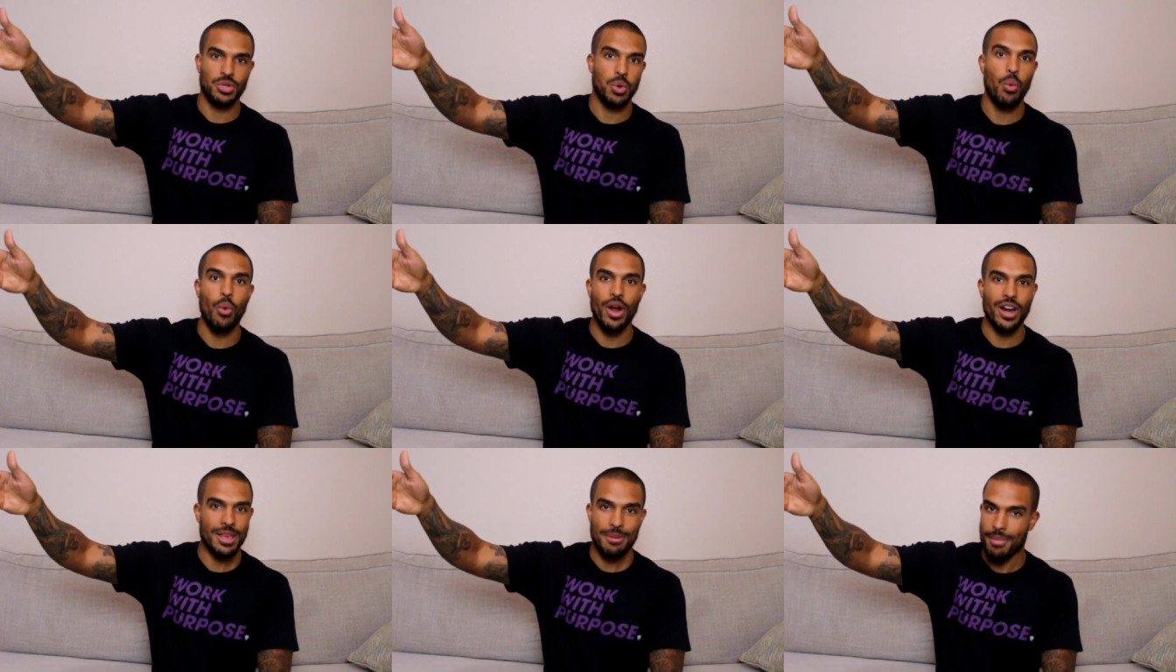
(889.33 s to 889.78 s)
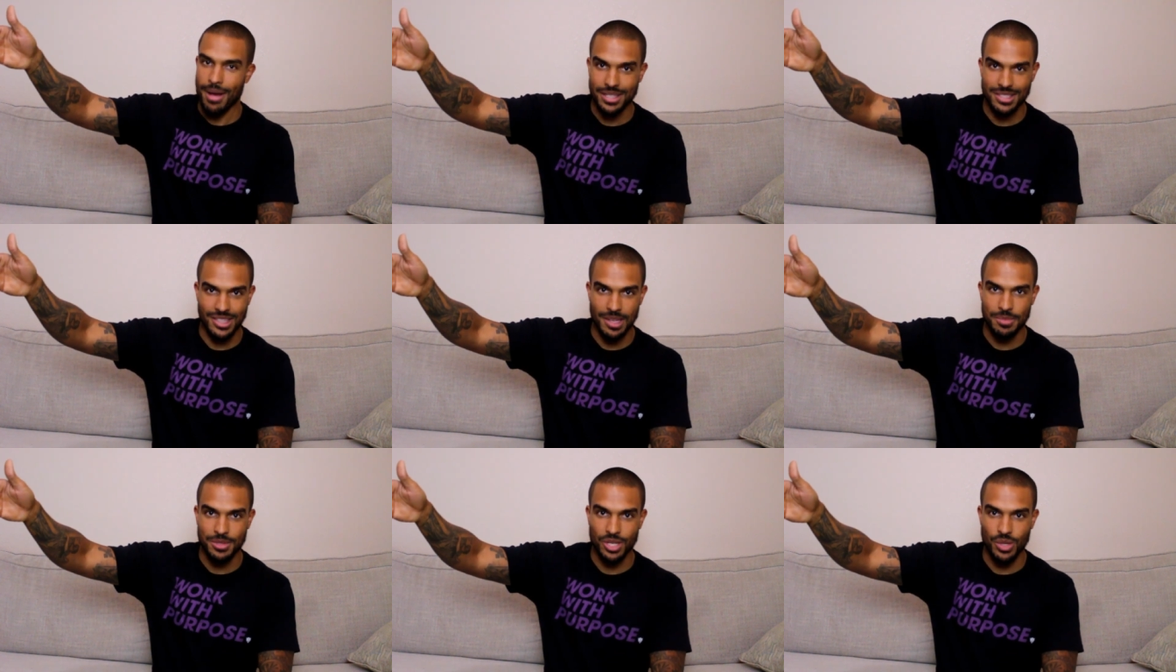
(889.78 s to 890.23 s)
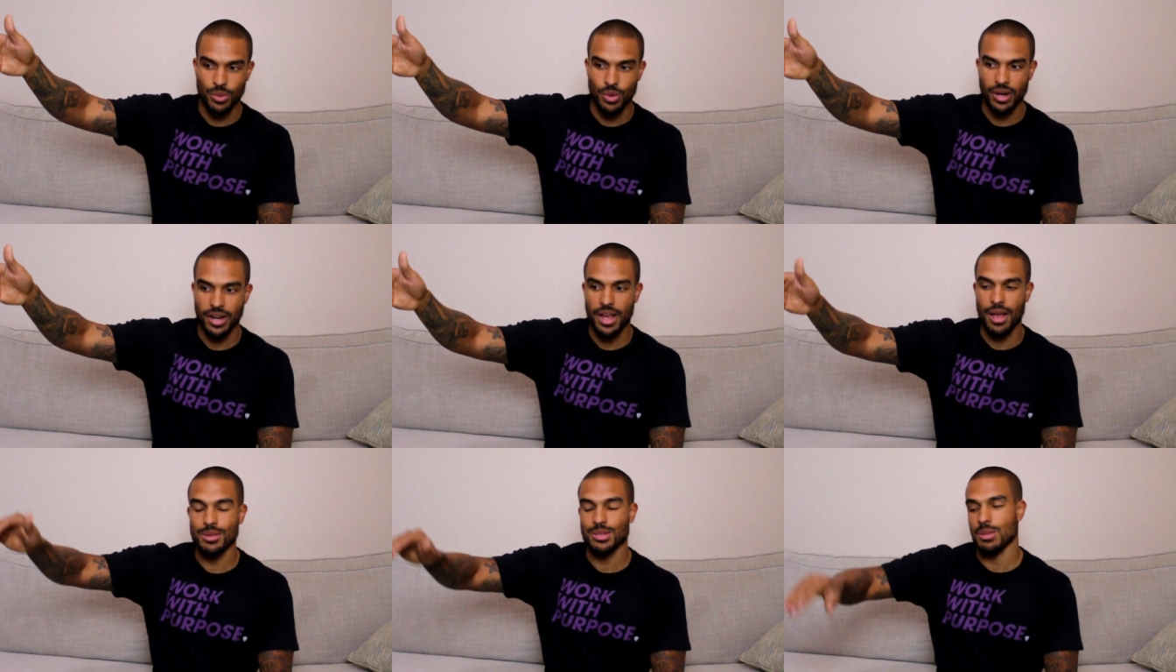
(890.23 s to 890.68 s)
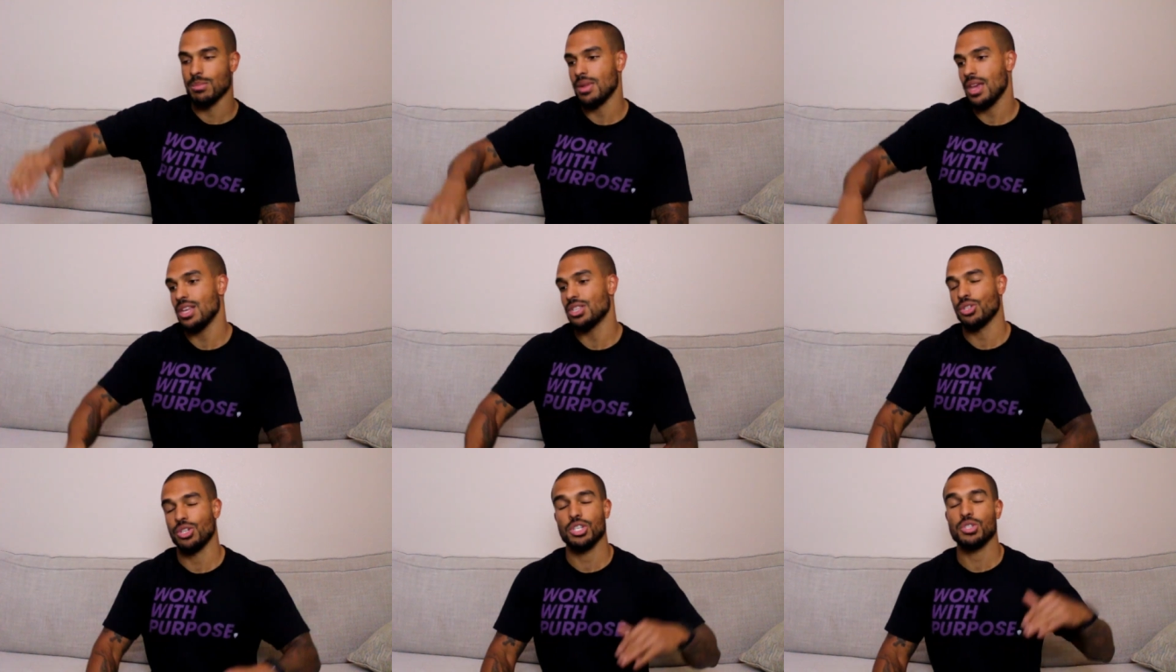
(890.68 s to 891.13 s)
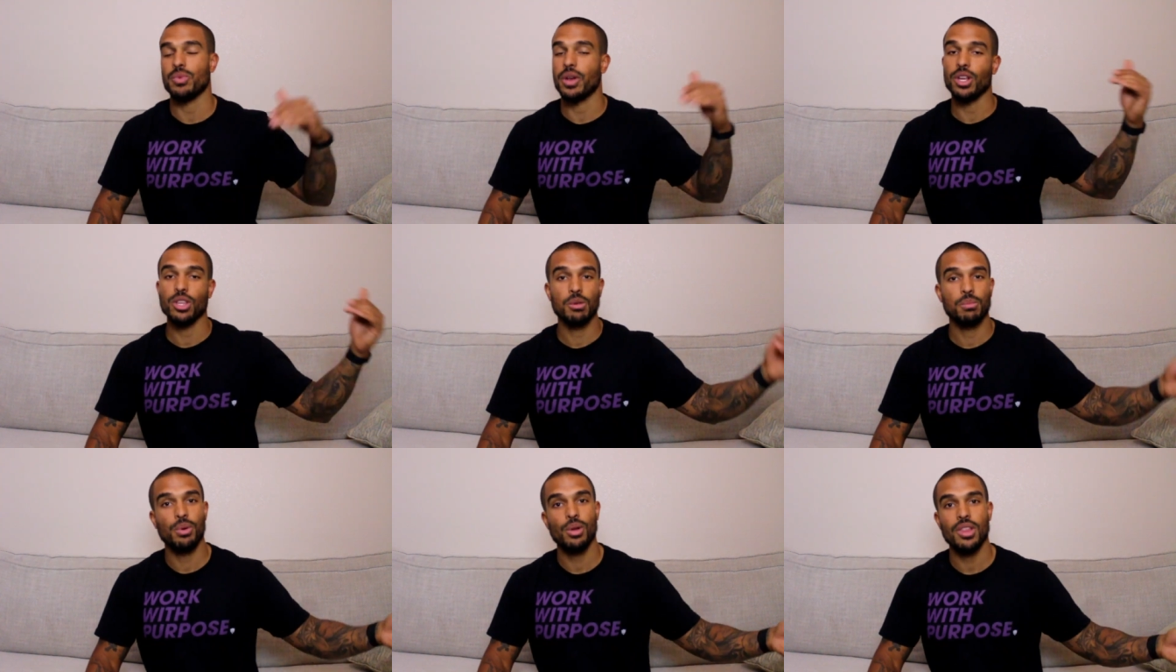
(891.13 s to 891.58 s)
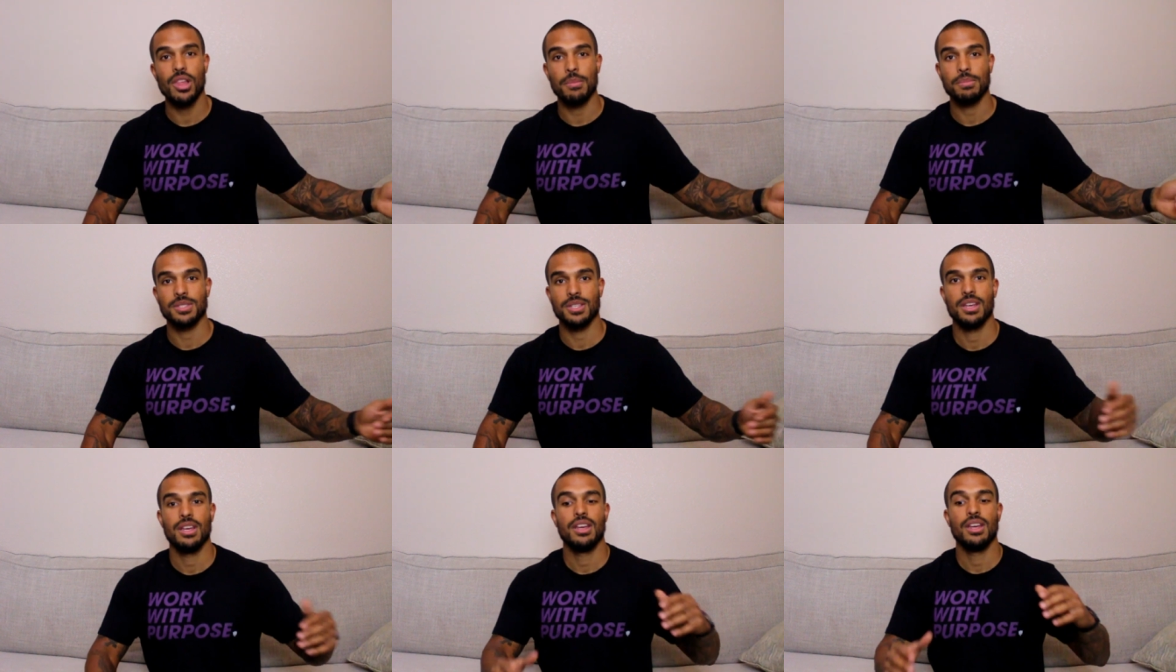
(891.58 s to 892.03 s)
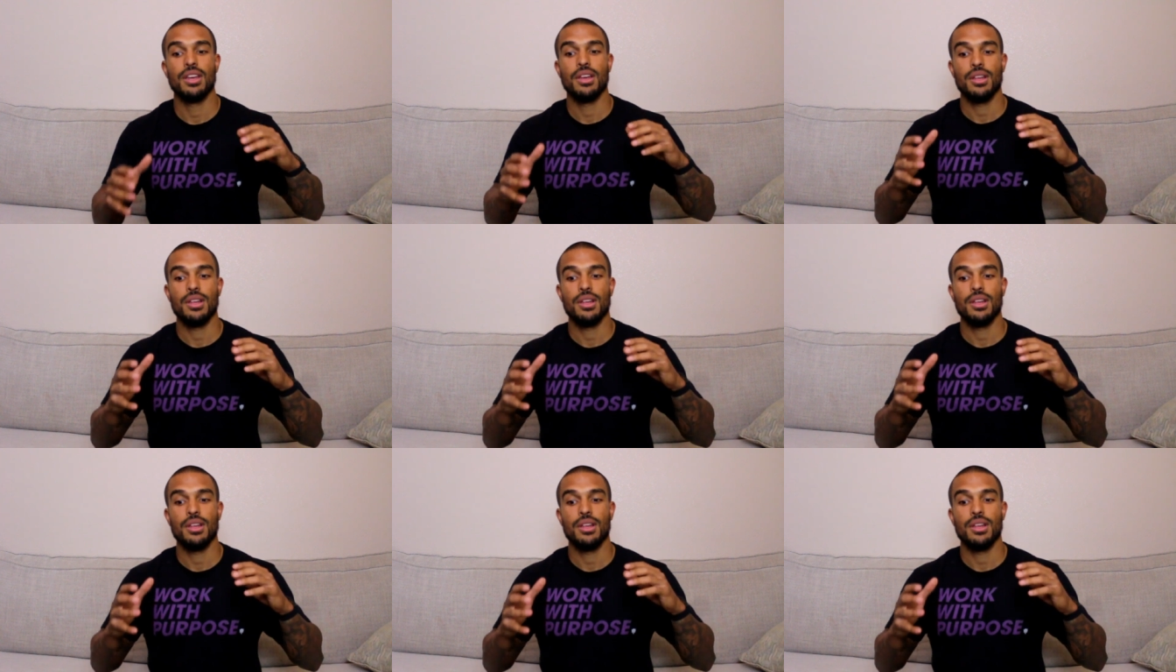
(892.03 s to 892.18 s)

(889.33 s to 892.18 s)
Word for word: 20 muscle ups in a workout. Some days are just regular pull ups.